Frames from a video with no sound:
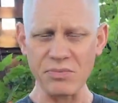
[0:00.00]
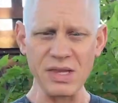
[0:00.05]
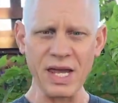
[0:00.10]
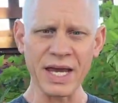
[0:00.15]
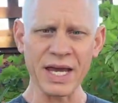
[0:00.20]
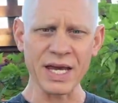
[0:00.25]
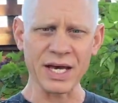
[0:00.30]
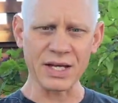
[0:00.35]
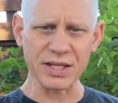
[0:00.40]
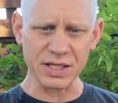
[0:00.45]

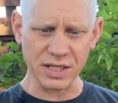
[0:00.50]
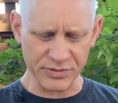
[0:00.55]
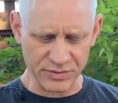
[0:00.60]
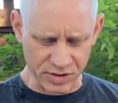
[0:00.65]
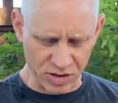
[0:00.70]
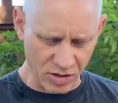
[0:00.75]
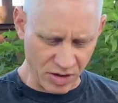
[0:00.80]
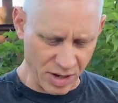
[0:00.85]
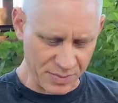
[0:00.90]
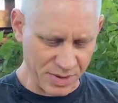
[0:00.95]
And even
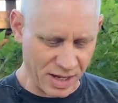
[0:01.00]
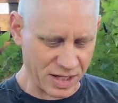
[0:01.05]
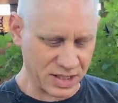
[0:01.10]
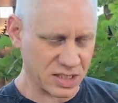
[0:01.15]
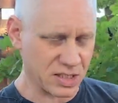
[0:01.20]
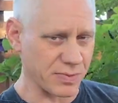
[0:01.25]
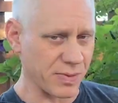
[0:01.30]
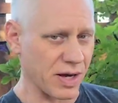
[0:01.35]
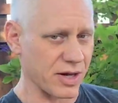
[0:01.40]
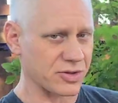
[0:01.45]
though I'm not
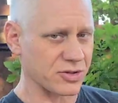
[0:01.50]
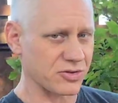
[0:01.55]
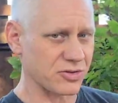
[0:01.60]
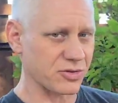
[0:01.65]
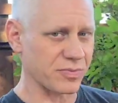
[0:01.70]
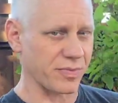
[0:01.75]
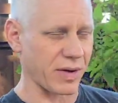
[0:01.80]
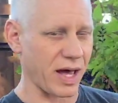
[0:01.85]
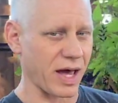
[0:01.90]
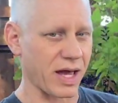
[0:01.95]

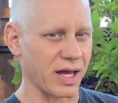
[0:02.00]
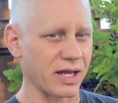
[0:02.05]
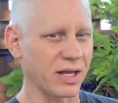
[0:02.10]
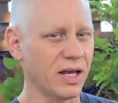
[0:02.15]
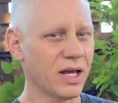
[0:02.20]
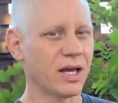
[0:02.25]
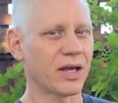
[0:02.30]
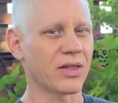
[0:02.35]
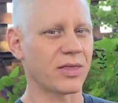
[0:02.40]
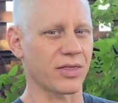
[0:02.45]
sponsored by
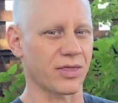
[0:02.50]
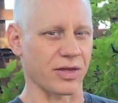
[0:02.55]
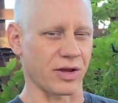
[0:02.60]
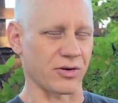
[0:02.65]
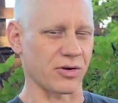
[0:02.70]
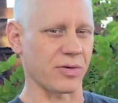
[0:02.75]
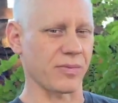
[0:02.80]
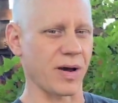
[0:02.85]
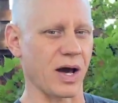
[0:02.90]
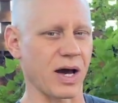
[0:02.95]

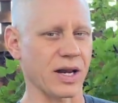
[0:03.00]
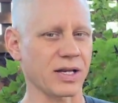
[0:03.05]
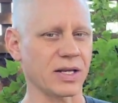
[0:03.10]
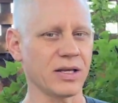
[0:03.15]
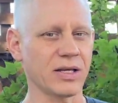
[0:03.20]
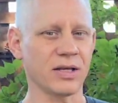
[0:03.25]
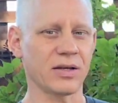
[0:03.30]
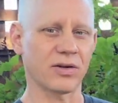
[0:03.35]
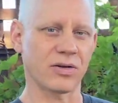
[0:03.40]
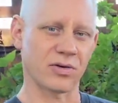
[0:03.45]

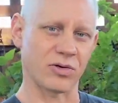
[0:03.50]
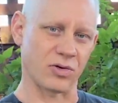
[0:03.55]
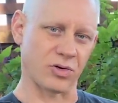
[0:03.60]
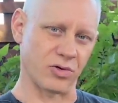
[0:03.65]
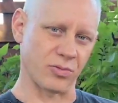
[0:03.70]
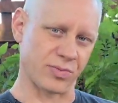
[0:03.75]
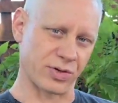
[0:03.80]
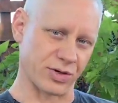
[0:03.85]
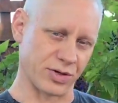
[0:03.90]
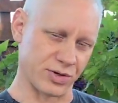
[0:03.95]
Therabody, who
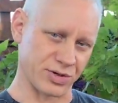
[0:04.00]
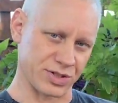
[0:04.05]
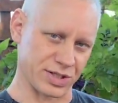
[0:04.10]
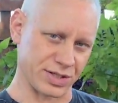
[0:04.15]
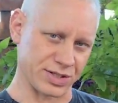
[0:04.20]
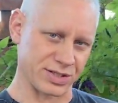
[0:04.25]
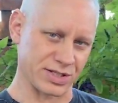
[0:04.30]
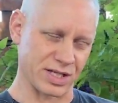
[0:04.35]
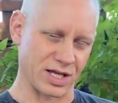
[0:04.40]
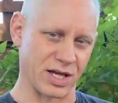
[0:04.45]

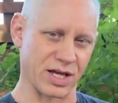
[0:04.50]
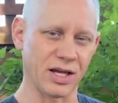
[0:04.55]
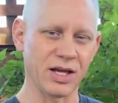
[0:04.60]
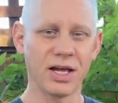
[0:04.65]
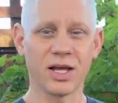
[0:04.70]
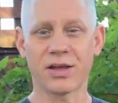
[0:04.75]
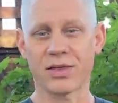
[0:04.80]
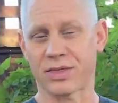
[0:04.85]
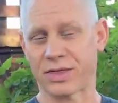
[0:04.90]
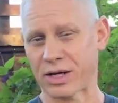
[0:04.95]
produces the
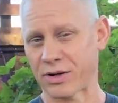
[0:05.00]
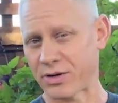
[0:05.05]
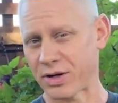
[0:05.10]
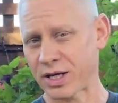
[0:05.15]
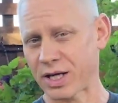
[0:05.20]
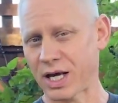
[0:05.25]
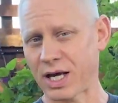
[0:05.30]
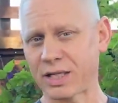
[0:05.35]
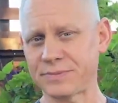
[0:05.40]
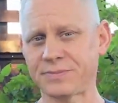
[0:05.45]

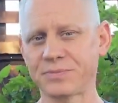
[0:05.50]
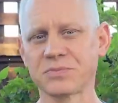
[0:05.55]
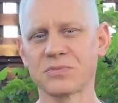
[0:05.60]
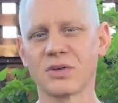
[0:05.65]
Theragun,